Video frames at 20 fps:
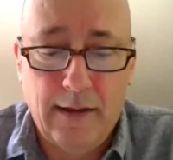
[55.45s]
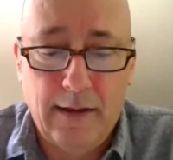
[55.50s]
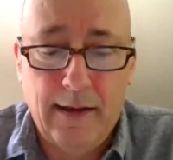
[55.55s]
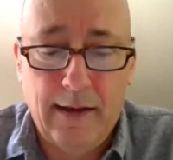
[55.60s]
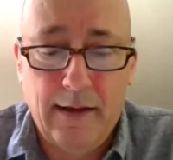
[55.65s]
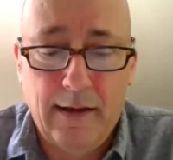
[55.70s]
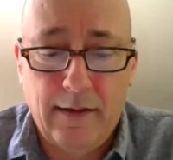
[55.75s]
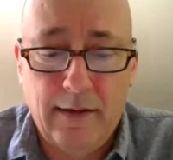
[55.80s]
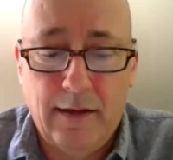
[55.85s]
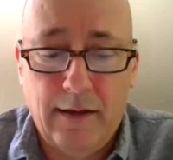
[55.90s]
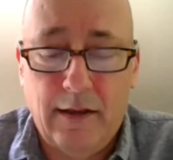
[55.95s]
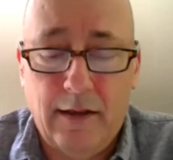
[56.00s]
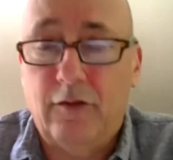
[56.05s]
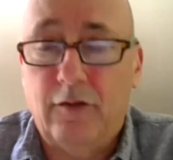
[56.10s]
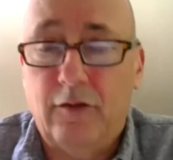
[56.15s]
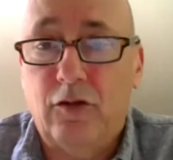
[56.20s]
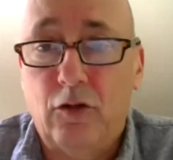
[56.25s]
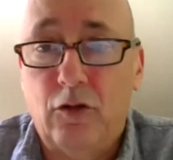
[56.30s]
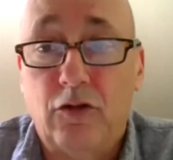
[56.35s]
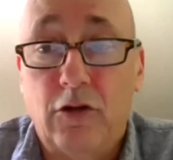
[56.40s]
and an
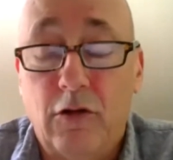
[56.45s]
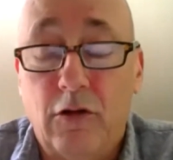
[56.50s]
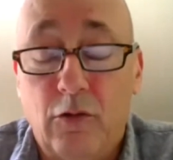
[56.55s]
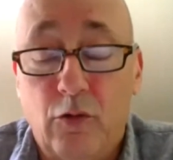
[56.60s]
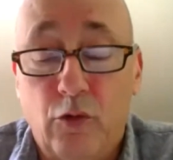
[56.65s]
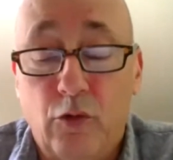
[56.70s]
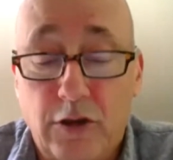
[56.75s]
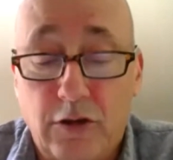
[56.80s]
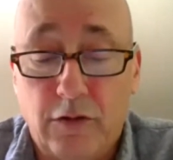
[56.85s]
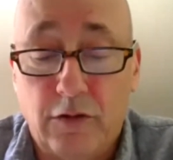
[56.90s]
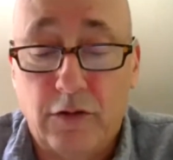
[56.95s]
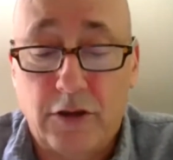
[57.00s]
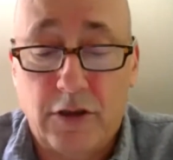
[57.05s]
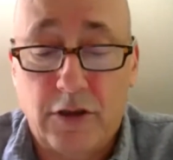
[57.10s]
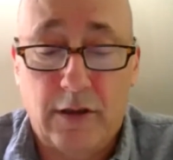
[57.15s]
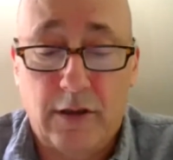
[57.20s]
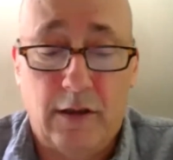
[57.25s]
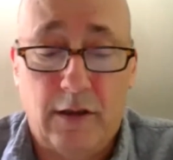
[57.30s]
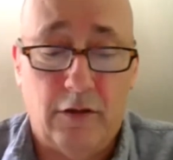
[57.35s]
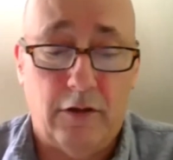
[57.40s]
associate research
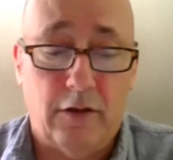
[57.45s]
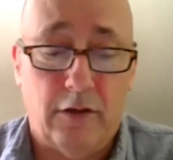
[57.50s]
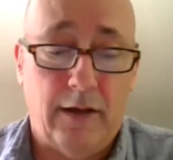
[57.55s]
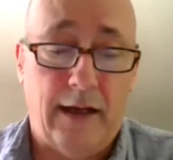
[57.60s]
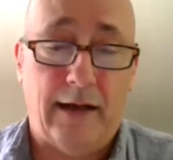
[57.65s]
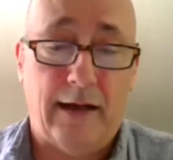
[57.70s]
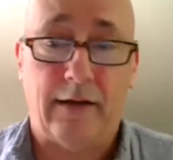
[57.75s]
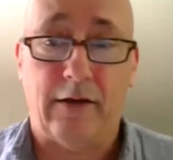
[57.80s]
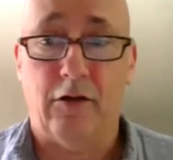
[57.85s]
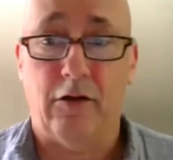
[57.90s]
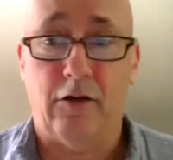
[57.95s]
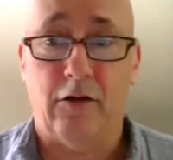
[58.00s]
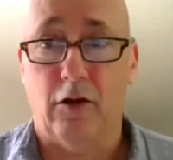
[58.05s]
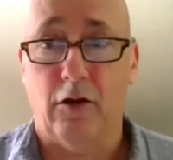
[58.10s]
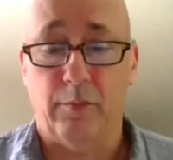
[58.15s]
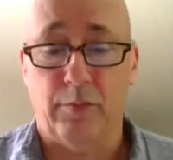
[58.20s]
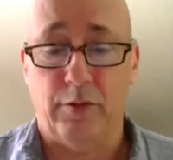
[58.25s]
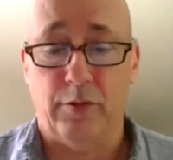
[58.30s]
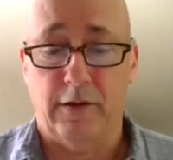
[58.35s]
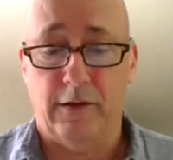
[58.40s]
scholar at
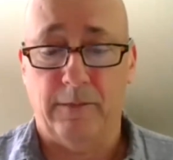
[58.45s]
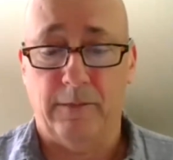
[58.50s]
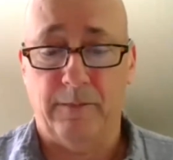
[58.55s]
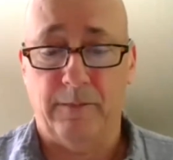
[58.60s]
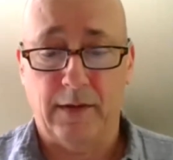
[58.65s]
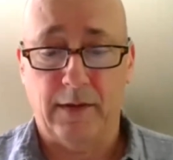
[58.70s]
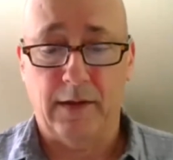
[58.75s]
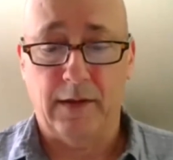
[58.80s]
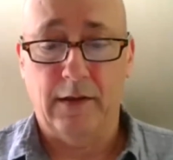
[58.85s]
Columbia